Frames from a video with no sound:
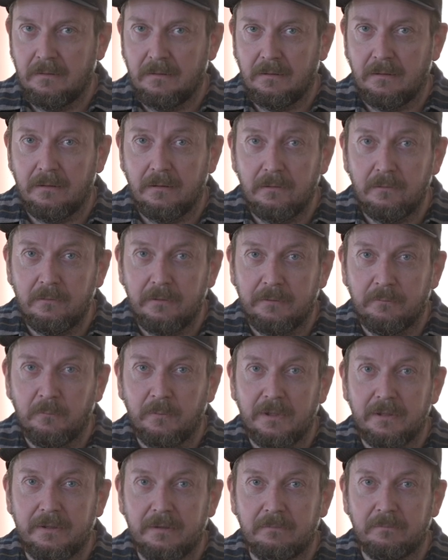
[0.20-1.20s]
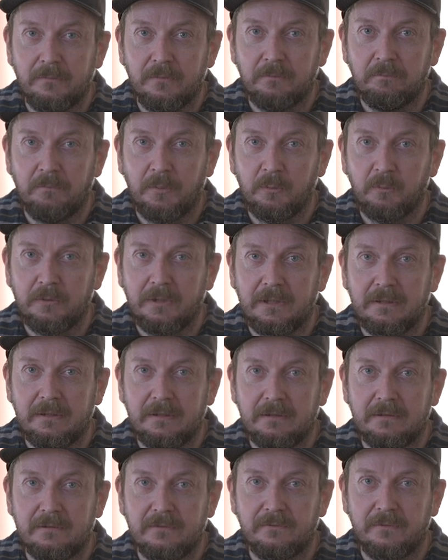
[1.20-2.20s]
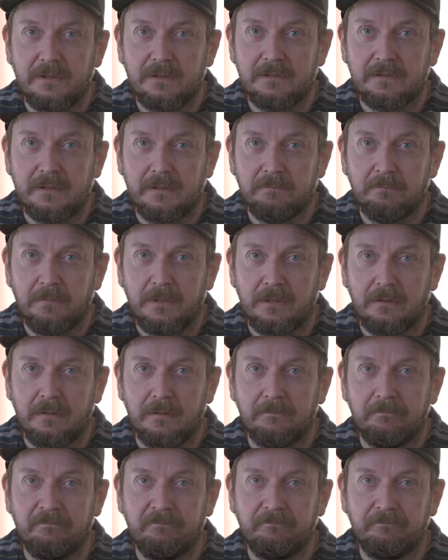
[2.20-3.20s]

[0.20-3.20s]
Hello and welcome to Boden in Swedish Lapland.